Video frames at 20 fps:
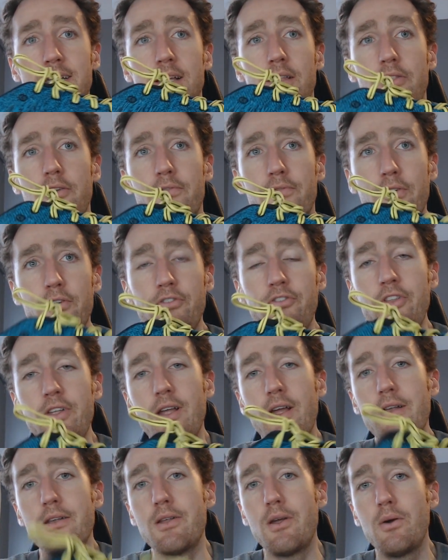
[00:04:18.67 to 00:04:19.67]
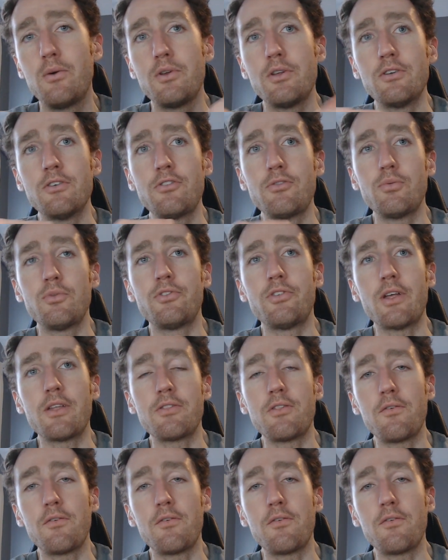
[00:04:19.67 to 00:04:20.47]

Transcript: the first thing I noticed was that